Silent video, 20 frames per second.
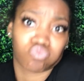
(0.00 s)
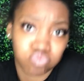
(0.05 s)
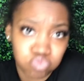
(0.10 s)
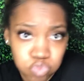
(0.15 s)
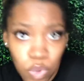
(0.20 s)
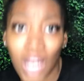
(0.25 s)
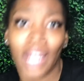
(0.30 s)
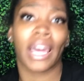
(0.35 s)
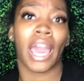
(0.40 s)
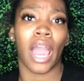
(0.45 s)

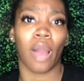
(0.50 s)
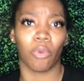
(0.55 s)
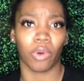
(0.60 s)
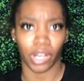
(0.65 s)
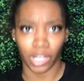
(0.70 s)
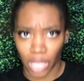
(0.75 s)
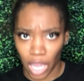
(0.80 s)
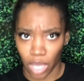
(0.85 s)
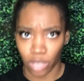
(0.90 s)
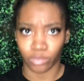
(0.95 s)
1 hour
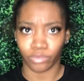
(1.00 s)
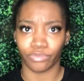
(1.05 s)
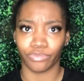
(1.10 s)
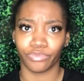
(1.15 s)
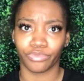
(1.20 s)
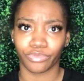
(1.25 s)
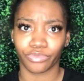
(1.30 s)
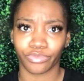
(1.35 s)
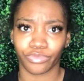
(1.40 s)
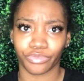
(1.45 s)
ago.
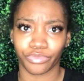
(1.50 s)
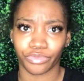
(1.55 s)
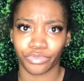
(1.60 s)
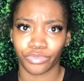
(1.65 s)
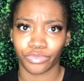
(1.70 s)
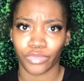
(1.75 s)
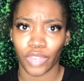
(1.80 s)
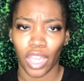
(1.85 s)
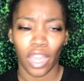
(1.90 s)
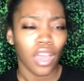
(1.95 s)

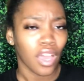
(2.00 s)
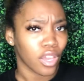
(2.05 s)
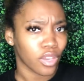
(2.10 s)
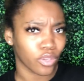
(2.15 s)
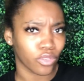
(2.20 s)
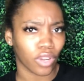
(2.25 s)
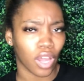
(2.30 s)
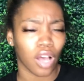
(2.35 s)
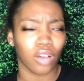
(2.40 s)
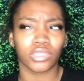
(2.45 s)

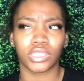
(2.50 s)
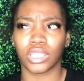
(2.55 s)
You know,